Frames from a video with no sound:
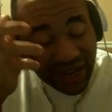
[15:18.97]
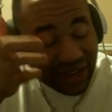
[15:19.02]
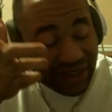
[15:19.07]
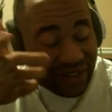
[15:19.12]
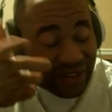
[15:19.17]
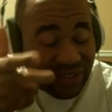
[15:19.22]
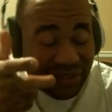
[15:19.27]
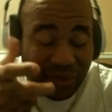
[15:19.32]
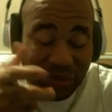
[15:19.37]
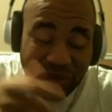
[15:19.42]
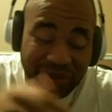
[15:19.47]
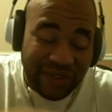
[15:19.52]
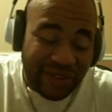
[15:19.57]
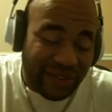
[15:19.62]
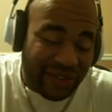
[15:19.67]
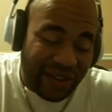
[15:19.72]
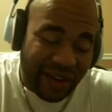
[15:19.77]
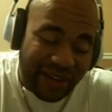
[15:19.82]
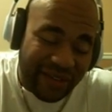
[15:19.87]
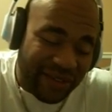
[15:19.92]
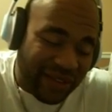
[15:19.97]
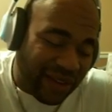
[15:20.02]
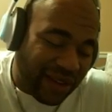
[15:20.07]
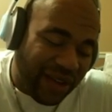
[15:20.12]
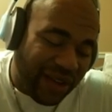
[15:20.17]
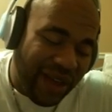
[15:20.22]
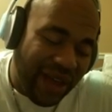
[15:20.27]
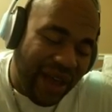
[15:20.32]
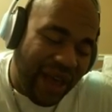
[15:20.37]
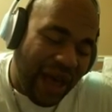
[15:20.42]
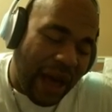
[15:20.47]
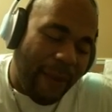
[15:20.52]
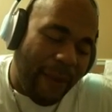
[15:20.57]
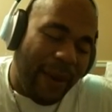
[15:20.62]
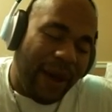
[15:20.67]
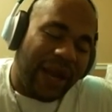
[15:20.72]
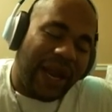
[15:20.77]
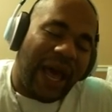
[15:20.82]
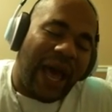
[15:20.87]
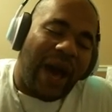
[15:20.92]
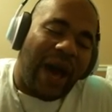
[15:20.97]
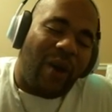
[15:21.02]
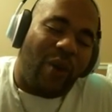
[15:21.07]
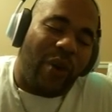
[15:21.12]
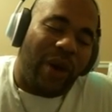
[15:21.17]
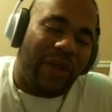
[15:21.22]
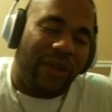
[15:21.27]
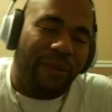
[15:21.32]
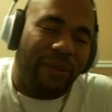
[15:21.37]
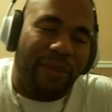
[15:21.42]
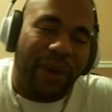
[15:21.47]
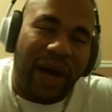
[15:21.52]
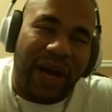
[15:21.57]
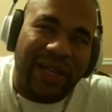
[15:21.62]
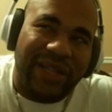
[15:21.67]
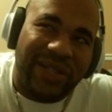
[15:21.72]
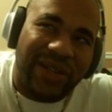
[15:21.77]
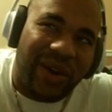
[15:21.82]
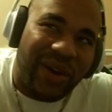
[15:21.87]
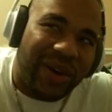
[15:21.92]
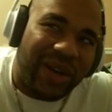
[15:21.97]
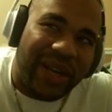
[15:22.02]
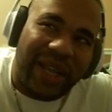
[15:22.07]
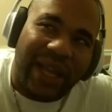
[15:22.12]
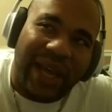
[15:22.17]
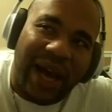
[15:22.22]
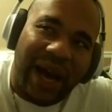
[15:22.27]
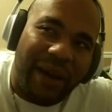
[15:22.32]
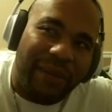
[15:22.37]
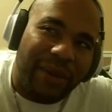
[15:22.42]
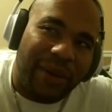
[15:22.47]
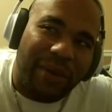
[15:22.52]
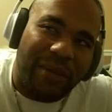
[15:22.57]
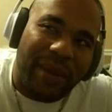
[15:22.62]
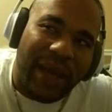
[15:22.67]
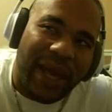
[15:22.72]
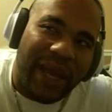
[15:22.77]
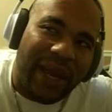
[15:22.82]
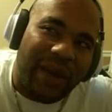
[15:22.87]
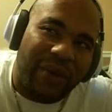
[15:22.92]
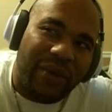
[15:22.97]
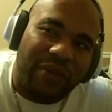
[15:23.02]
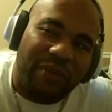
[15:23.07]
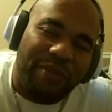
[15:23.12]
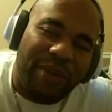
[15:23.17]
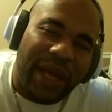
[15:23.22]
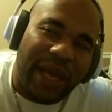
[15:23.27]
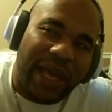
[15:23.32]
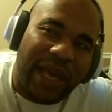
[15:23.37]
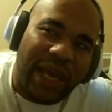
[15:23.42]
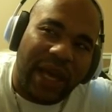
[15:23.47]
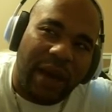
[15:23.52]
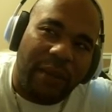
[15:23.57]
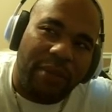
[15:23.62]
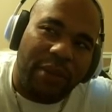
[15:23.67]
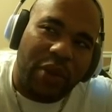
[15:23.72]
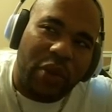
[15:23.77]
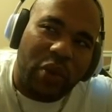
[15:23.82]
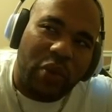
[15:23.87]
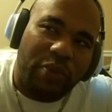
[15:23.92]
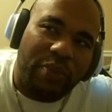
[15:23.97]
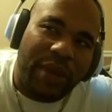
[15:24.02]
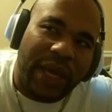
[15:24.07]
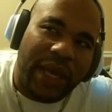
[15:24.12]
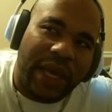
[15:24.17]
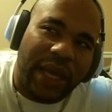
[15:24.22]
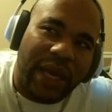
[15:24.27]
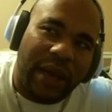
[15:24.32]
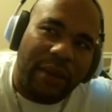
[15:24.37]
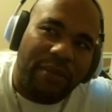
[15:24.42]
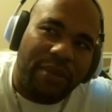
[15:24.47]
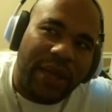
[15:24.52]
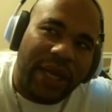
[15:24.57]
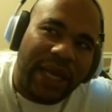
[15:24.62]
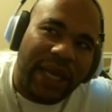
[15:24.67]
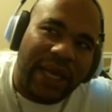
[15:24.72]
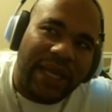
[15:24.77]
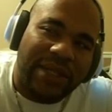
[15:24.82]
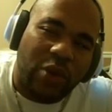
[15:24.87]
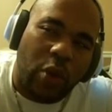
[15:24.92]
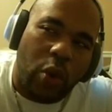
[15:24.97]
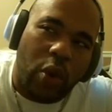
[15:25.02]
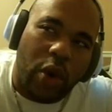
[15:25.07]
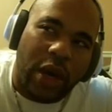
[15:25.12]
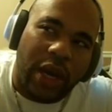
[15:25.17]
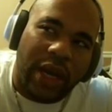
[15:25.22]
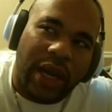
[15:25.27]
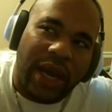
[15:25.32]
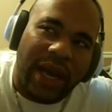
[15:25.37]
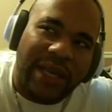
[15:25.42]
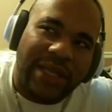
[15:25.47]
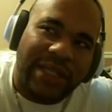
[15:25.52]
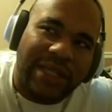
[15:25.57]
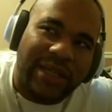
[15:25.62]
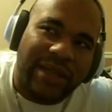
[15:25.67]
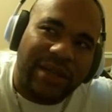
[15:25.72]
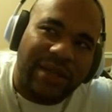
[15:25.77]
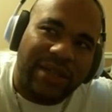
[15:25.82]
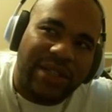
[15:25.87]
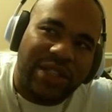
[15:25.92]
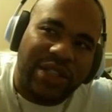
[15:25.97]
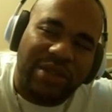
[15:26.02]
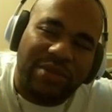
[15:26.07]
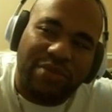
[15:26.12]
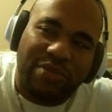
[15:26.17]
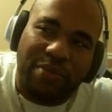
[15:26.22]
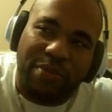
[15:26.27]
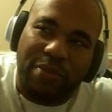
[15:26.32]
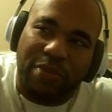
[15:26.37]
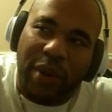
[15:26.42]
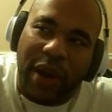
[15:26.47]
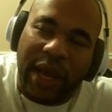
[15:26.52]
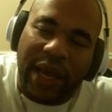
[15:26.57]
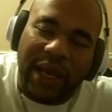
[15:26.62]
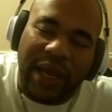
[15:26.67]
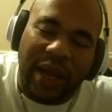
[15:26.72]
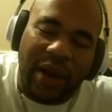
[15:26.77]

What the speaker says: just was disgusting about how well the bots are in Diablo, man. It was picking up loot, picking up keys, organize it, breaking down